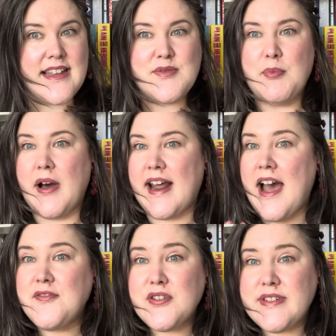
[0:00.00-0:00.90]
but
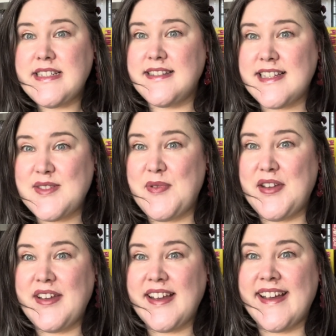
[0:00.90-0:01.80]
after reading this
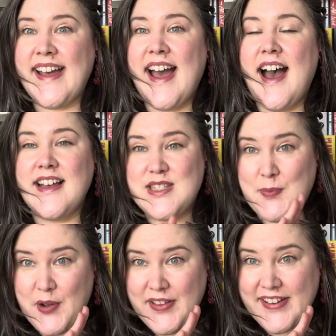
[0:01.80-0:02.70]
book,
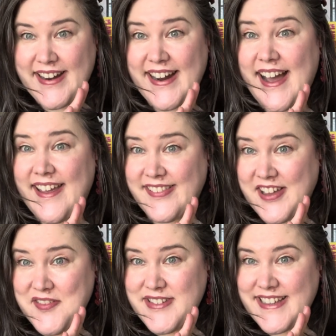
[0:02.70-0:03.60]
spoiler, I
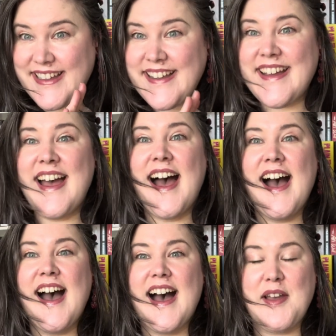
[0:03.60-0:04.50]
loved it.
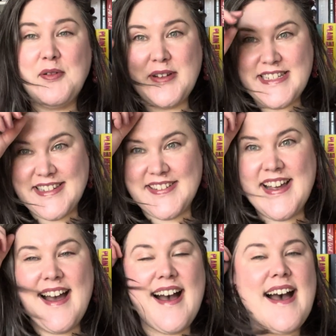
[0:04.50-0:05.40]
I'm going to.
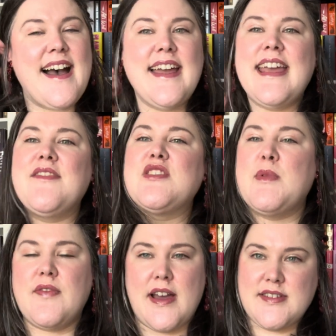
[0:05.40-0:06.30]
I gave this
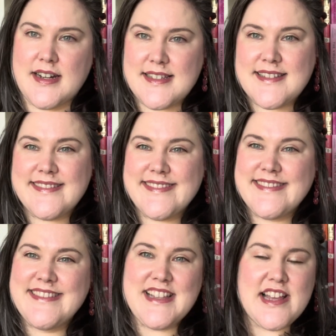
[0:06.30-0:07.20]
book 5 stars.
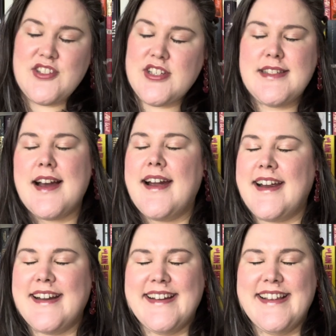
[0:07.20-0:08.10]
Let's just
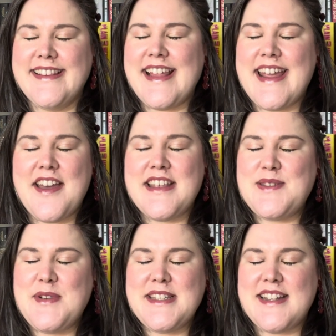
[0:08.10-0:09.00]
start like how
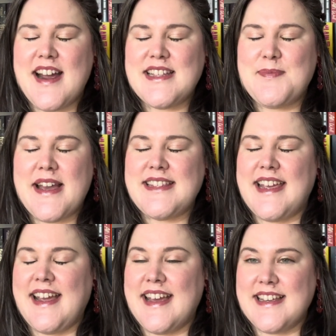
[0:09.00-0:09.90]
this book starts by
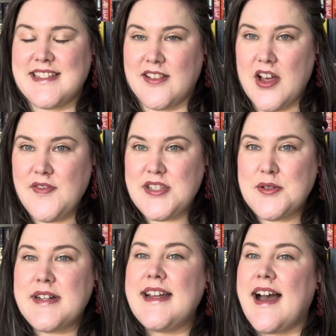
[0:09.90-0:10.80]
saying it is a love
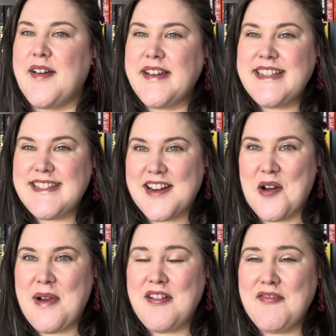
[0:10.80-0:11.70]
story. I'm going to
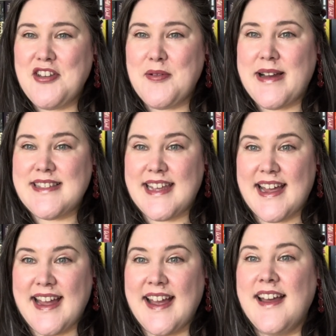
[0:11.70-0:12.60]
start my review by saying